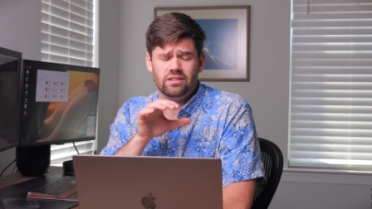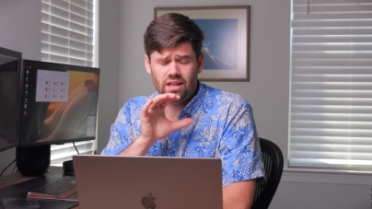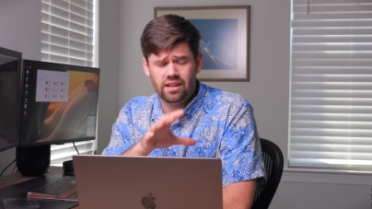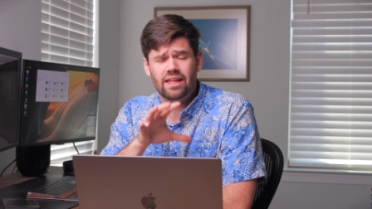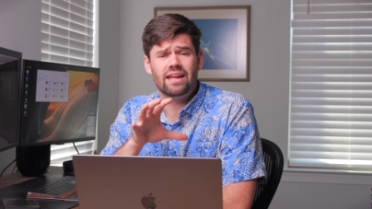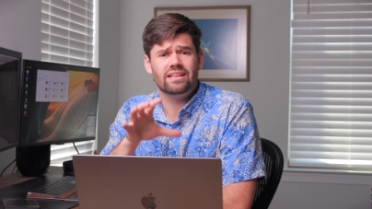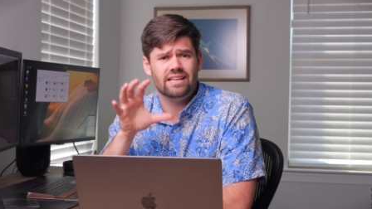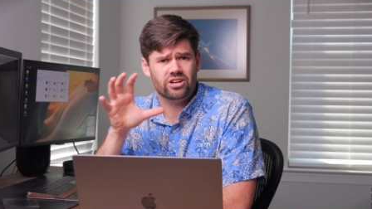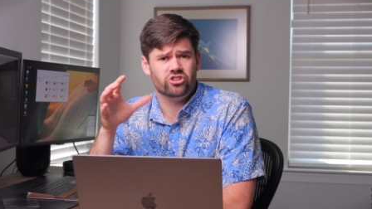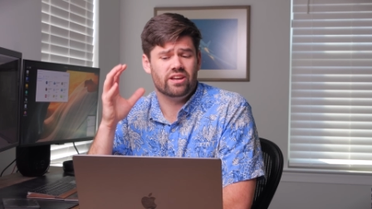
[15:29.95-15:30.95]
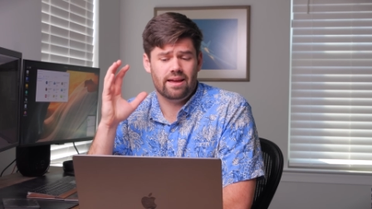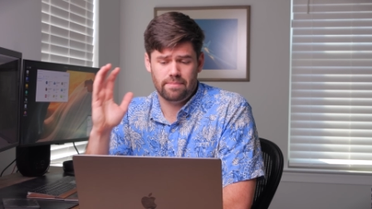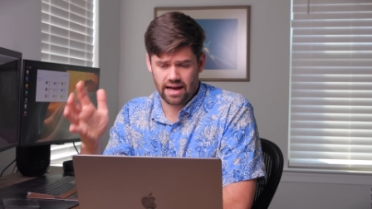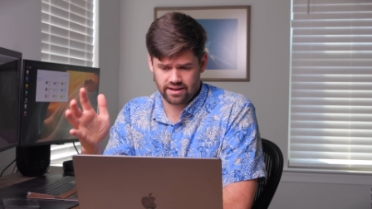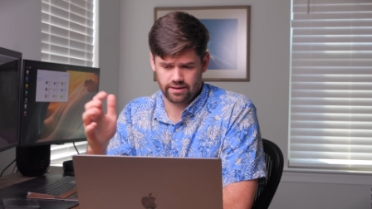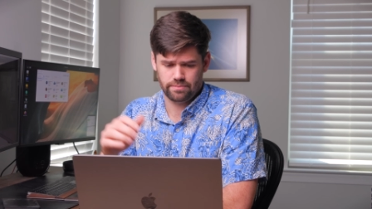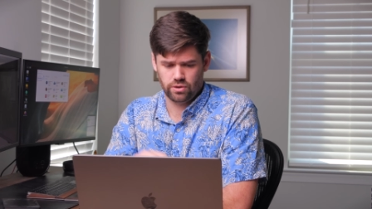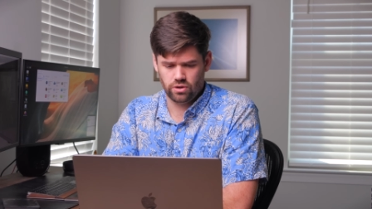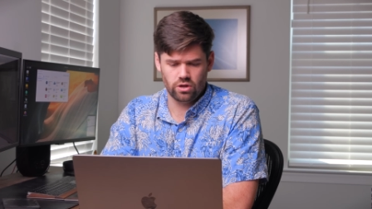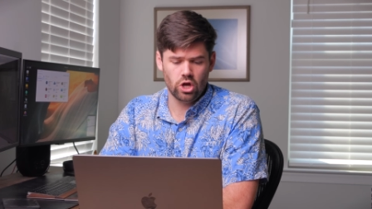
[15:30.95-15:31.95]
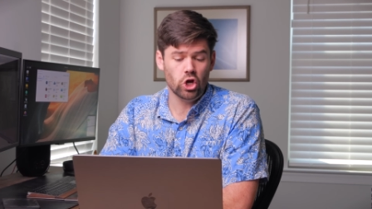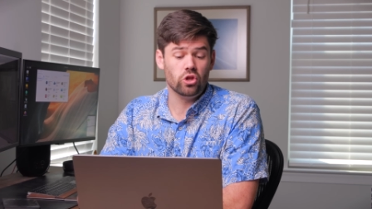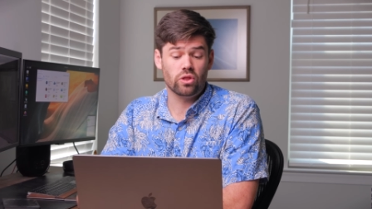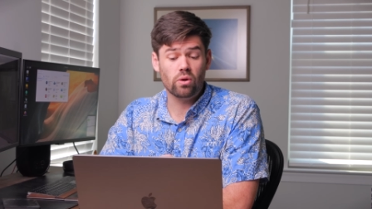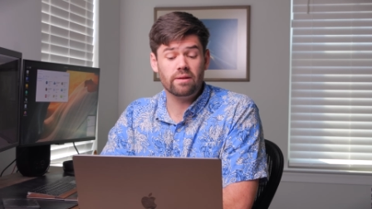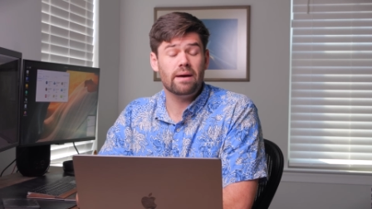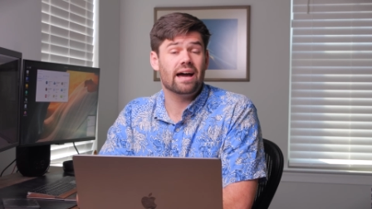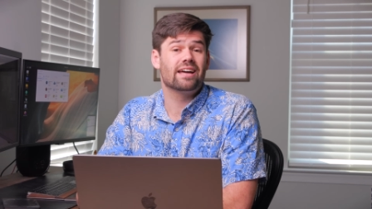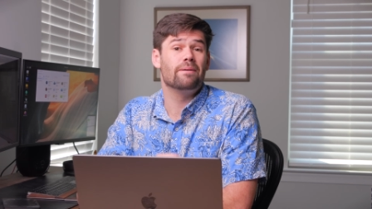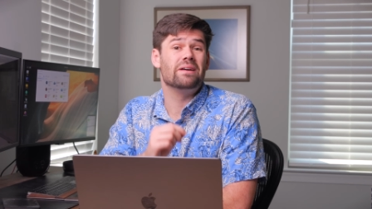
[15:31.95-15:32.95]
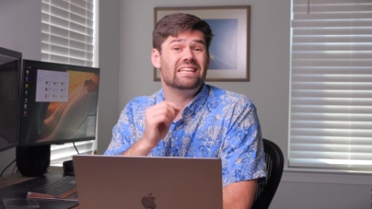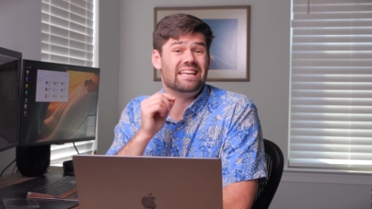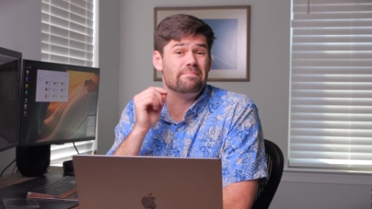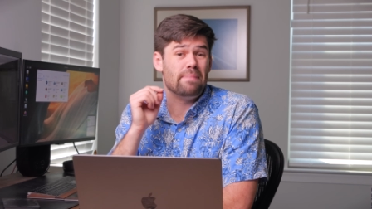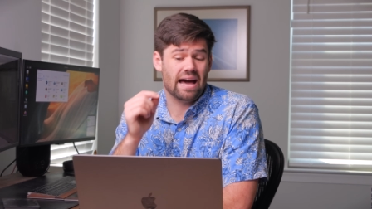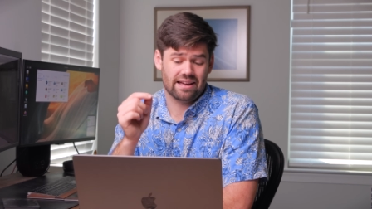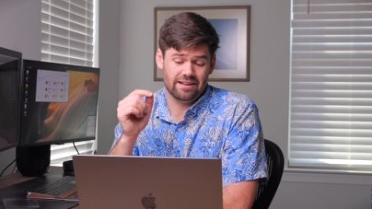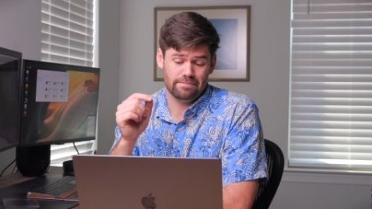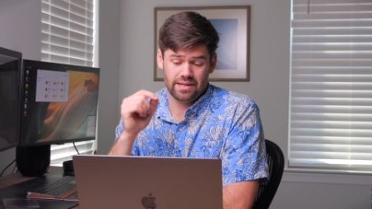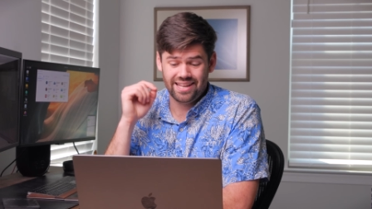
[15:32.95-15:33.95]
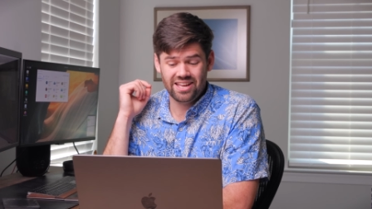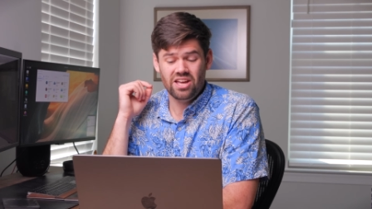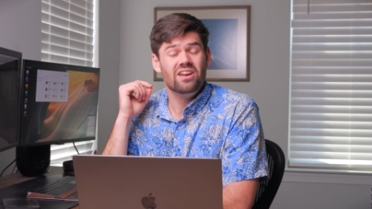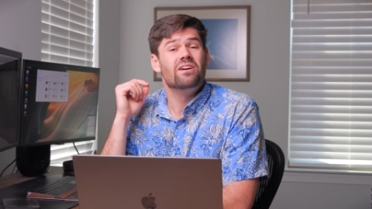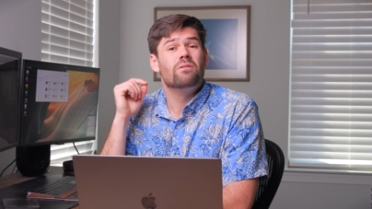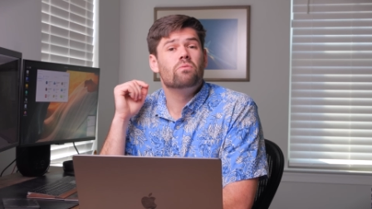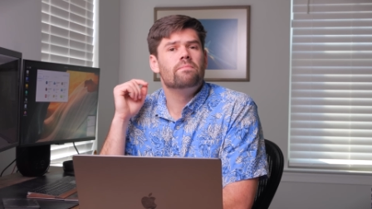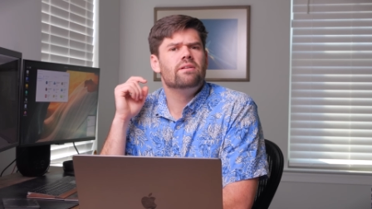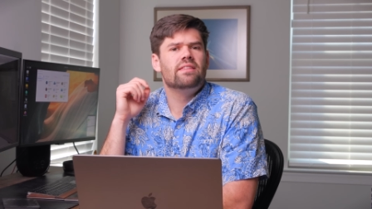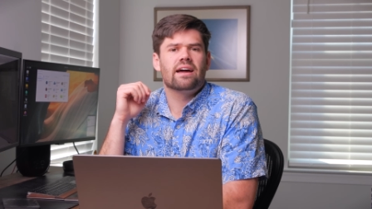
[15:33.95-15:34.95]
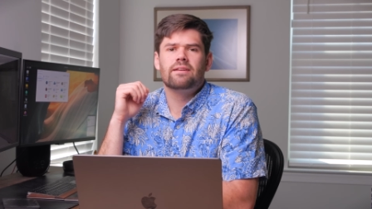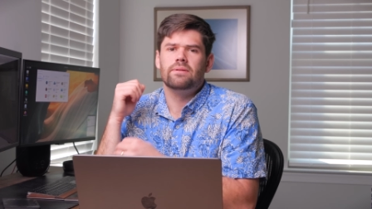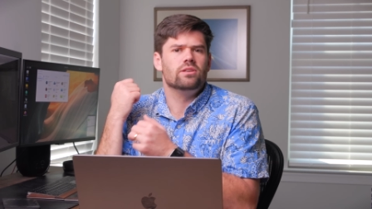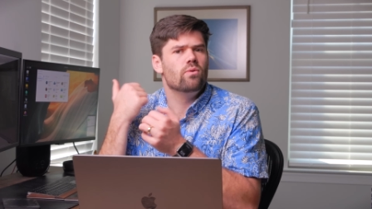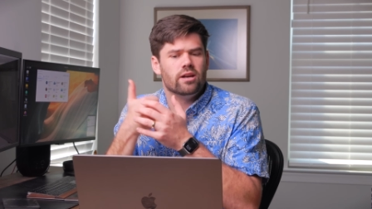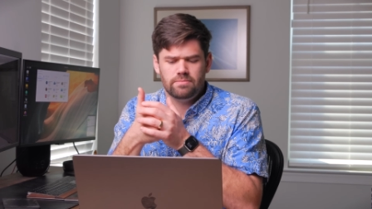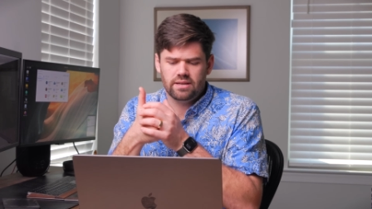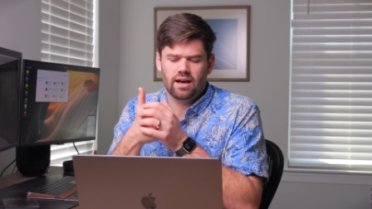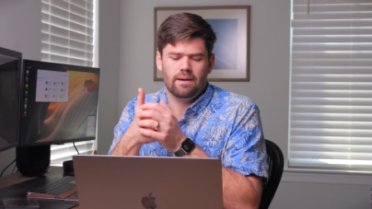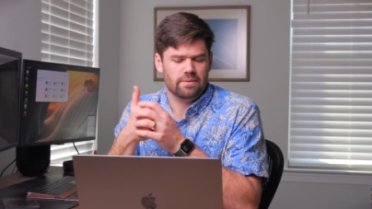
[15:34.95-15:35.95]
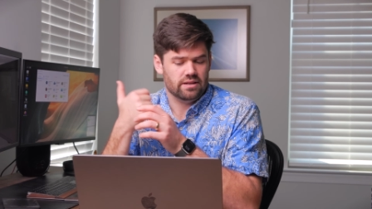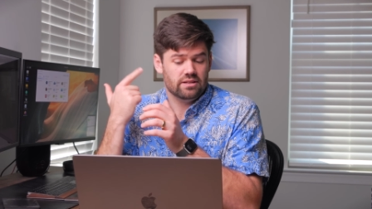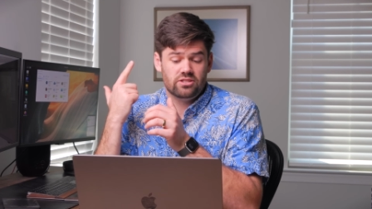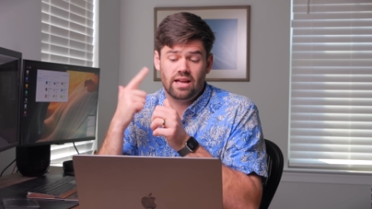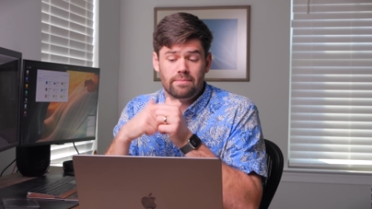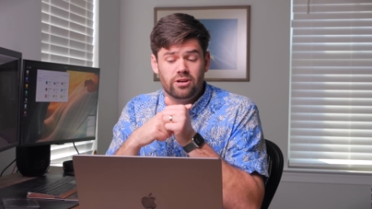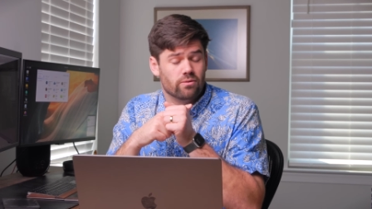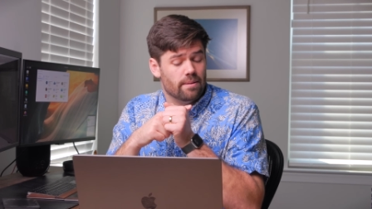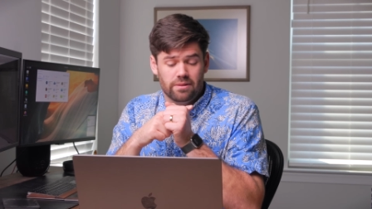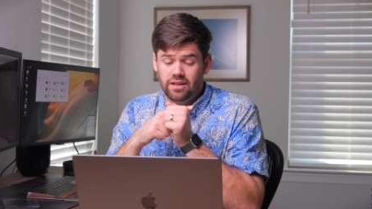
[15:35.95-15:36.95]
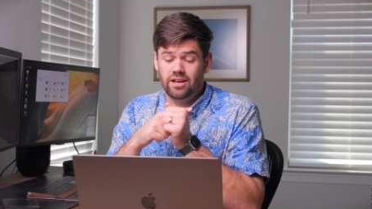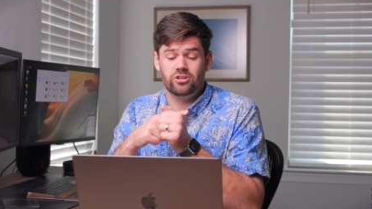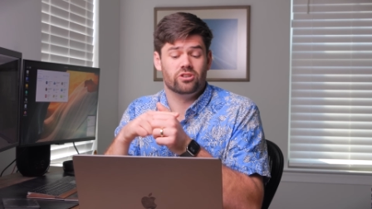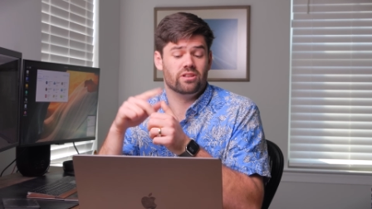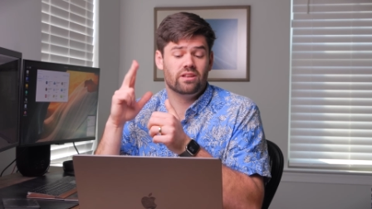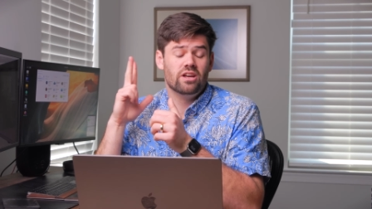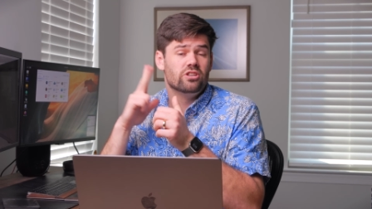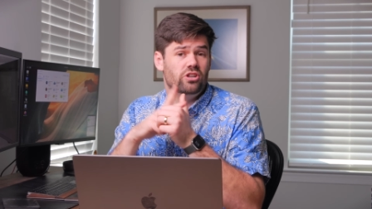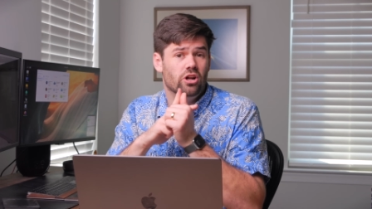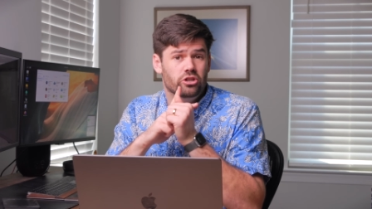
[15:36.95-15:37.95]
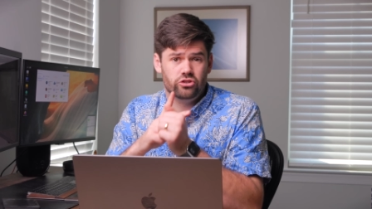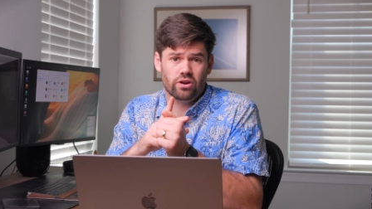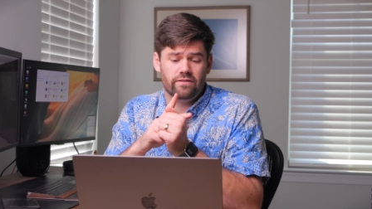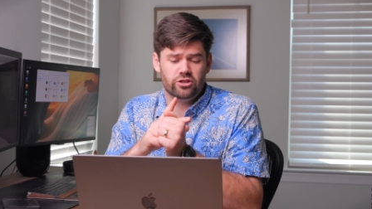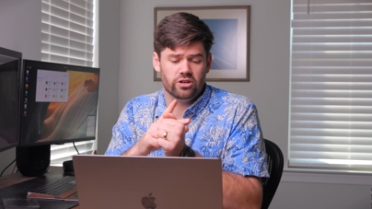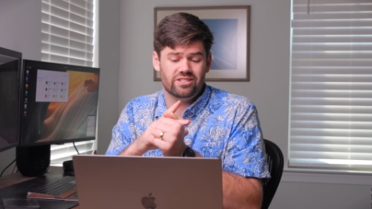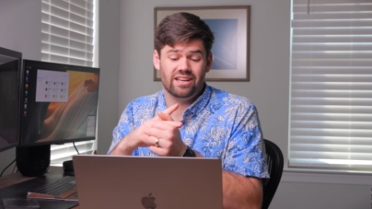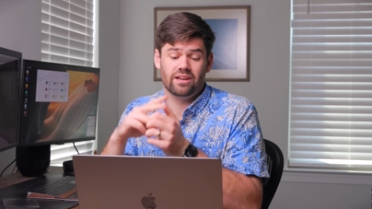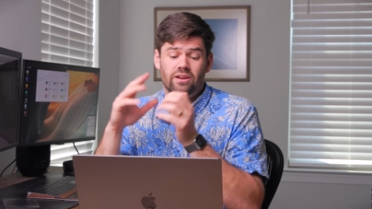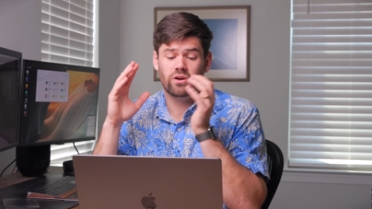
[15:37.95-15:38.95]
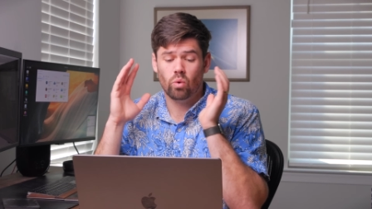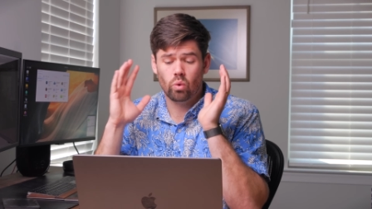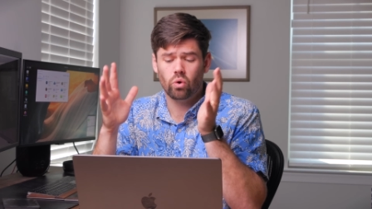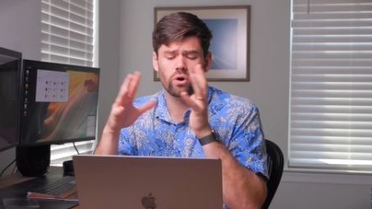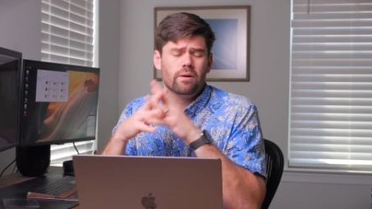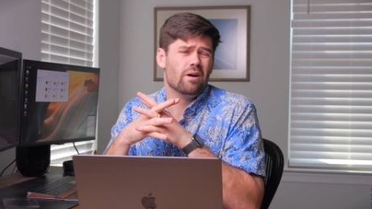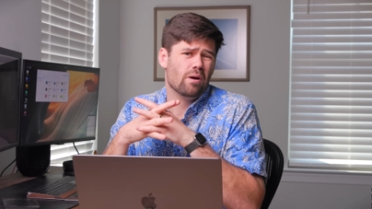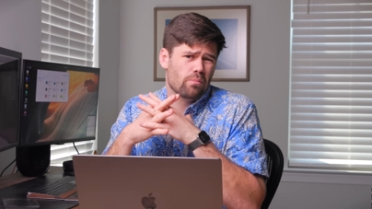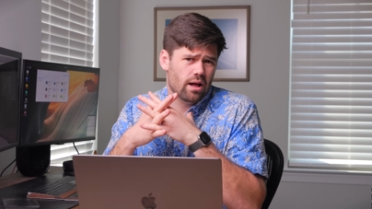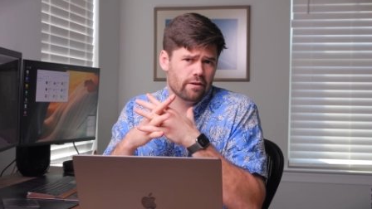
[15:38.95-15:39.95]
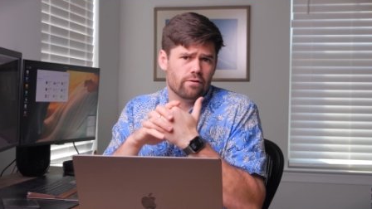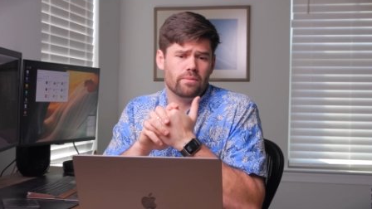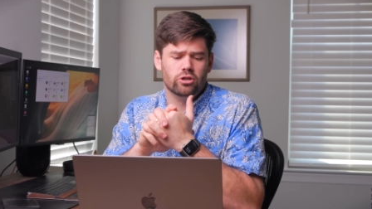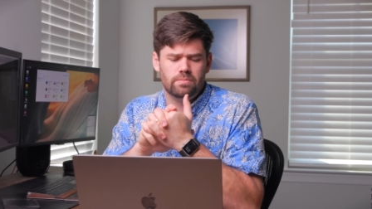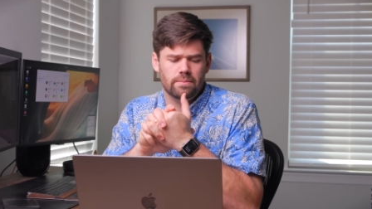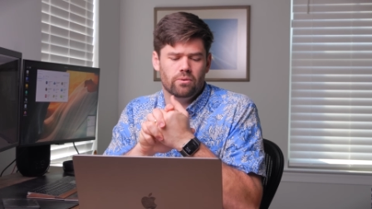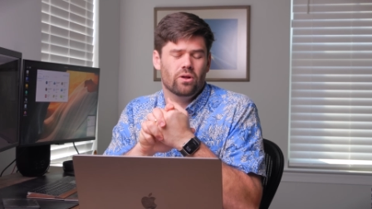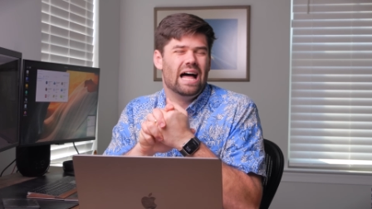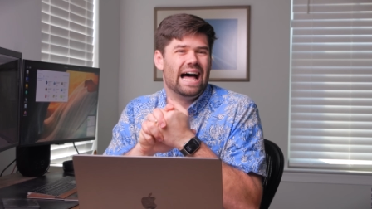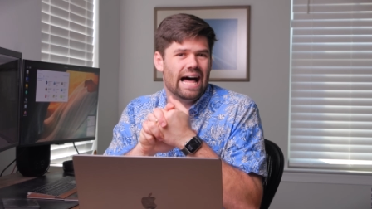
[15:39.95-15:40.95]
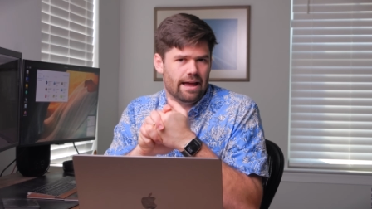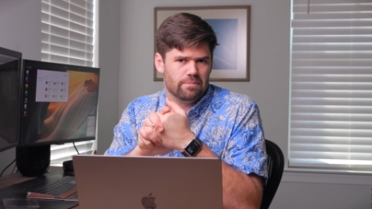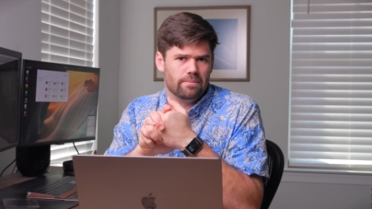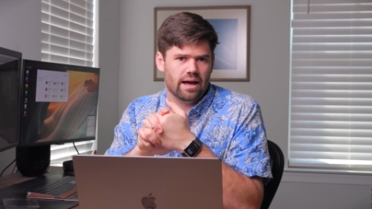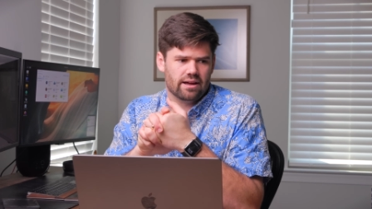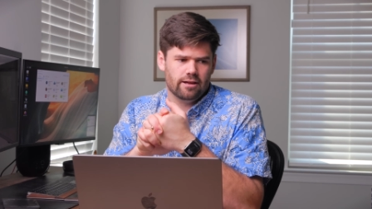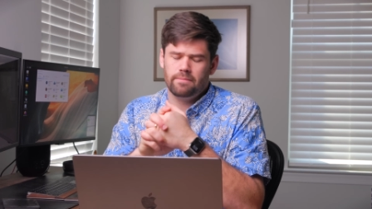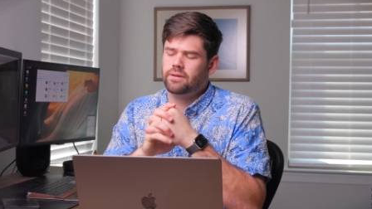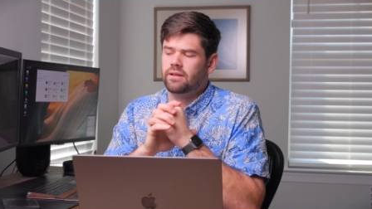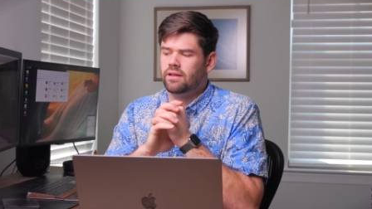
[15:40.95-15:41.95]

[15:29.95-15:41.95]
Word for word: None of that is actually a backup. The only backup is a backup that can be USB copy, snapshot replication, Synology Drive Share Sync, or probably for most people, Hyper Backup.